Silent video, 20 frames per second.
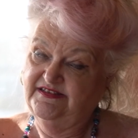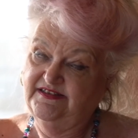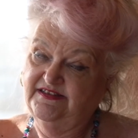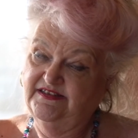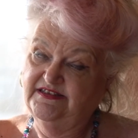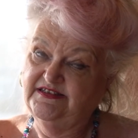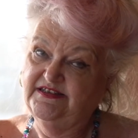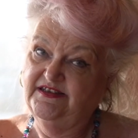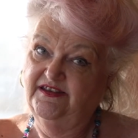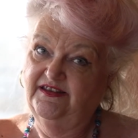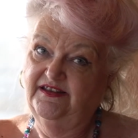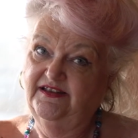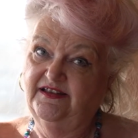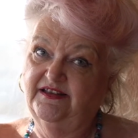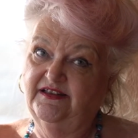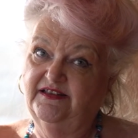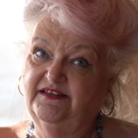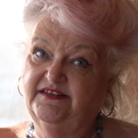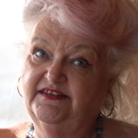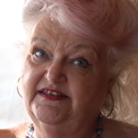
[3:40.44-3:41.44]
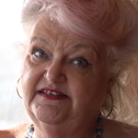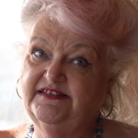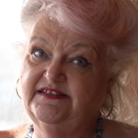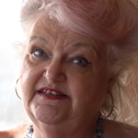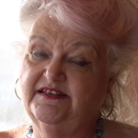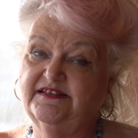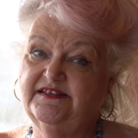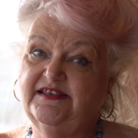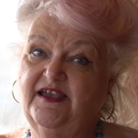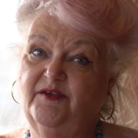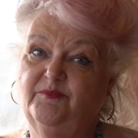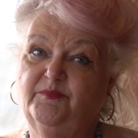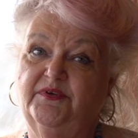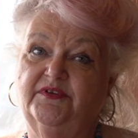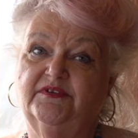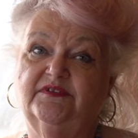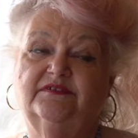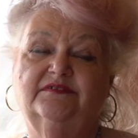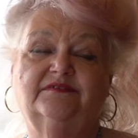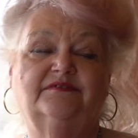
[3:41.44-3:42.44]
and the title, this does
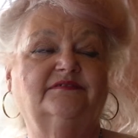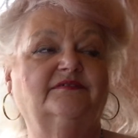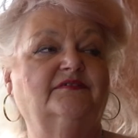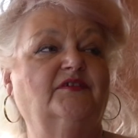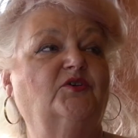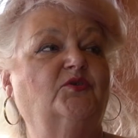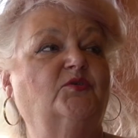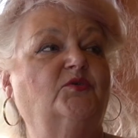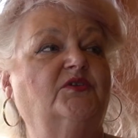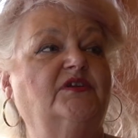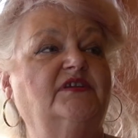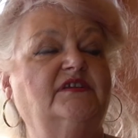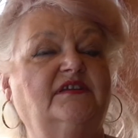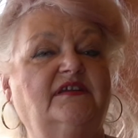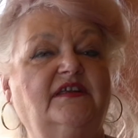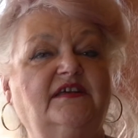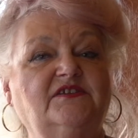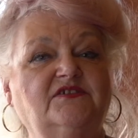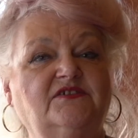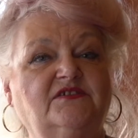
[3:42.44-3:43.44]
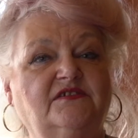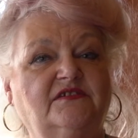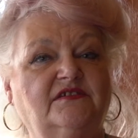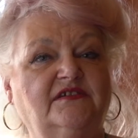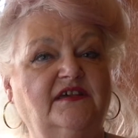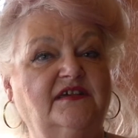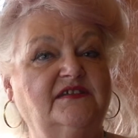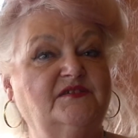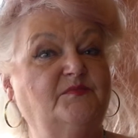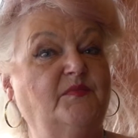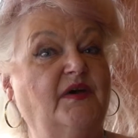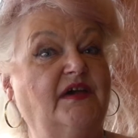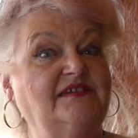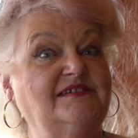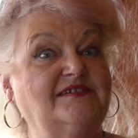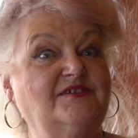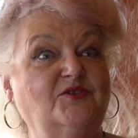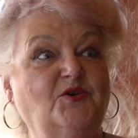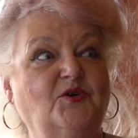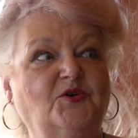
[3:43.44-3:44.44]
happen. According to legend, it
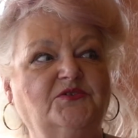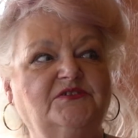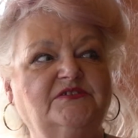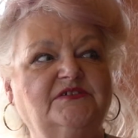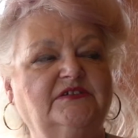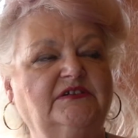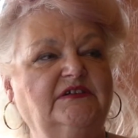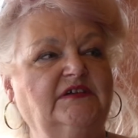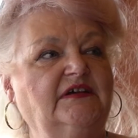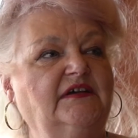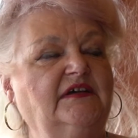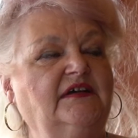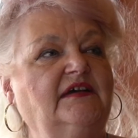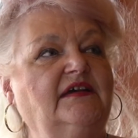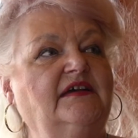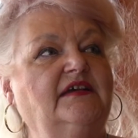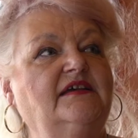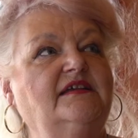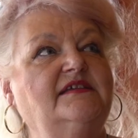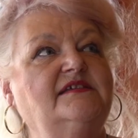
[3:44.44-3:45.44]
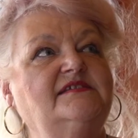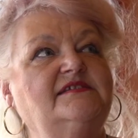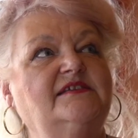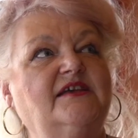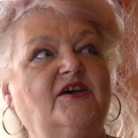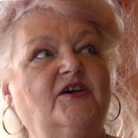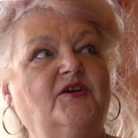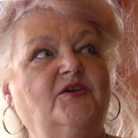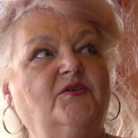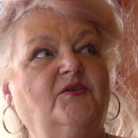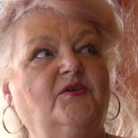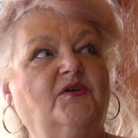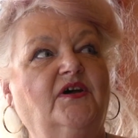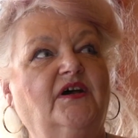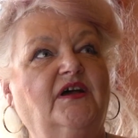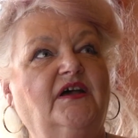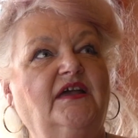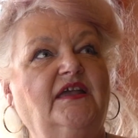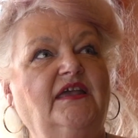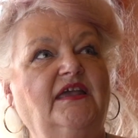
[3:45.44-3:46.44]
might not. So,
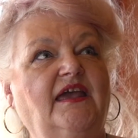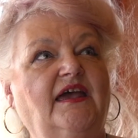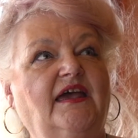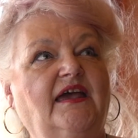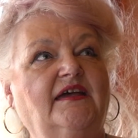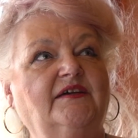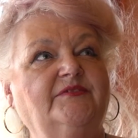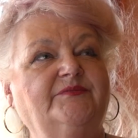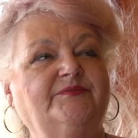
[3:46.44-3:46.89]
yeah.